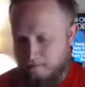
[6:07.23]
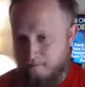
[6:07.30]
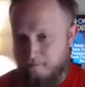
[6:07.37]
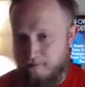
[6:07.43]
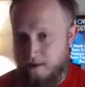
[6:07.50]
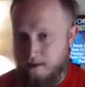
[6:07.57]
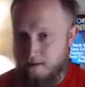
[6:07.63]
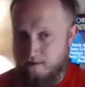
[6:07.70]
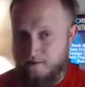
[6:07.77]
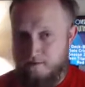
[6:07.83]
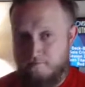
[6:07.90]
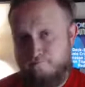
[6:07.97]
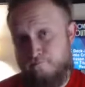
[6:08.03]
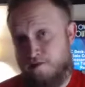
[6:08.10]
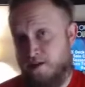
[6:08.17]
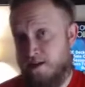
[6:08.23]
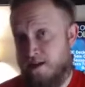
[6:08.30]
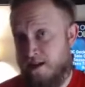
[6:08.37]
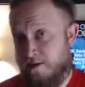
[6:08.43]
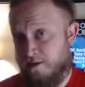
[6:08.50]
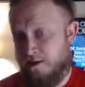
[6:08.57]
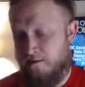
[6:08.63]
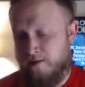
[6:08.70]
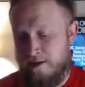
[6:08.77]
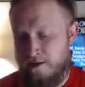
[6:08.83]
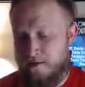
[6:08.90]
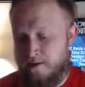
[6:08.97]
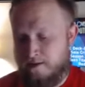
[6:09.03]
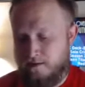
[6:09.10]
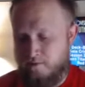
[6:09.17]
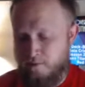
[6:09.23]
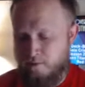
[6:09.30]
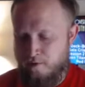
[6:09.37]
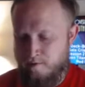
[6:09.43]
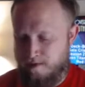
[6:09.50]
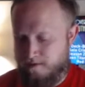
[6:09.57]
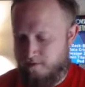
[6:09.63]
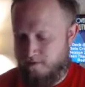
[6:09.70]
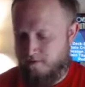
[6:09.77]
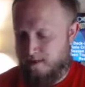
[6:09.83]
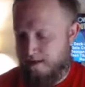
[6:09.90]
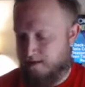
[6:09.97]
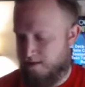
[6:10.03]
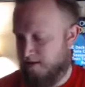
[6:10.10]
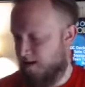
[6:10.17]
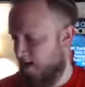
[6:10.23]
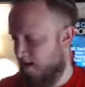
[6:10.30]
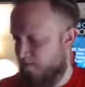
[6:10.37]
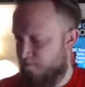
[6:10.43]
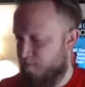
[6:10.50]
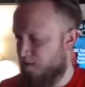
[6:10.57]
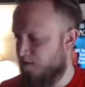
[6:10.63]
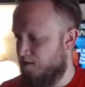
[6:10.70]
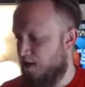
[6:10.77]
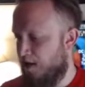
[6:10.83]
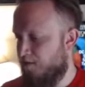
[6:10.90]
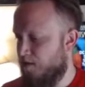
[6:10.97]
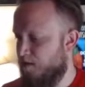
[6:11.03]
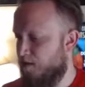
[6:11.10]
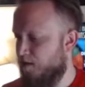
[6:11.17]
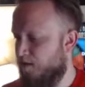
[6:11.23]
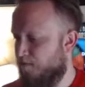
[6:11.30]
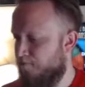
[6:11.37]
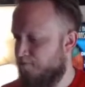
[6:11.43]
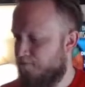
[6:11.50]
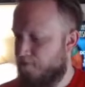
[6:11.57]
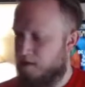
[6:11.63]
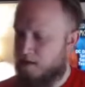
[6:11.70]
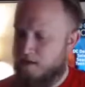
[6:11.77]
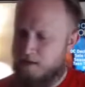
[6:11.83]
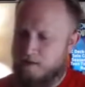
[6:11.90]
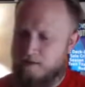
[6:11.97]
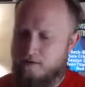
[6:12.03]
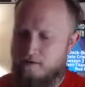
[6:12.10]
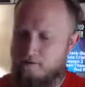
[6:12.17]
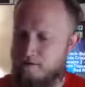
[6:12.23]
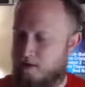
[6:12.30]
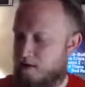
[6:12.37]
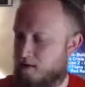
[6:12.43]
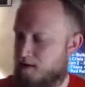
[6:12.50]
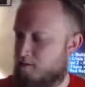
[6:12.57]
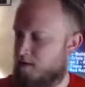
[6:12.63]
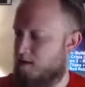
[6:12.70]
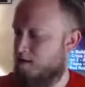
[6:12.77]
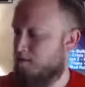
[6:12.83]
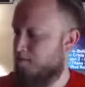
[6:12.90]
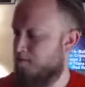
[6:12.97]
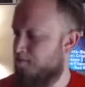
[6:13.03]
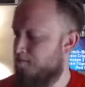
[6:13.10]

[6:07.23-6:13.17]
because she's a hero that interacts with equipment, so that just kind of builds off each other. New card coming out.